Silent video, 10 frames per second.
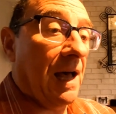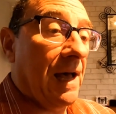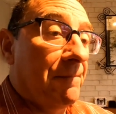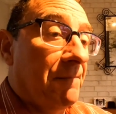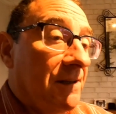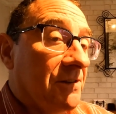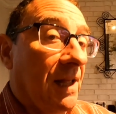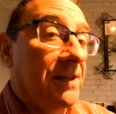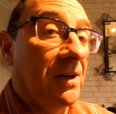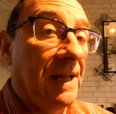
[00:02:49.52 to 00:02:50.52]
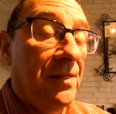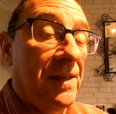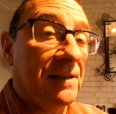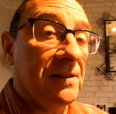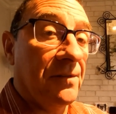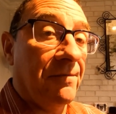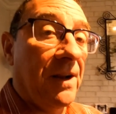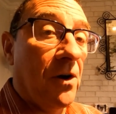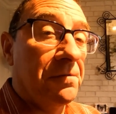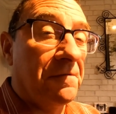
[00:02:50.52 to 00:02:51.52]
um, insulation in the attic,
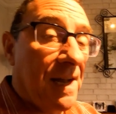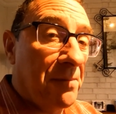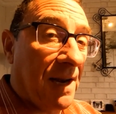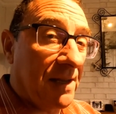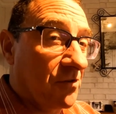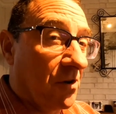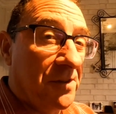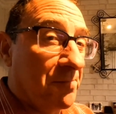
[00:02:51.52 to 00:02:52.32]
very old fiberglass stuff.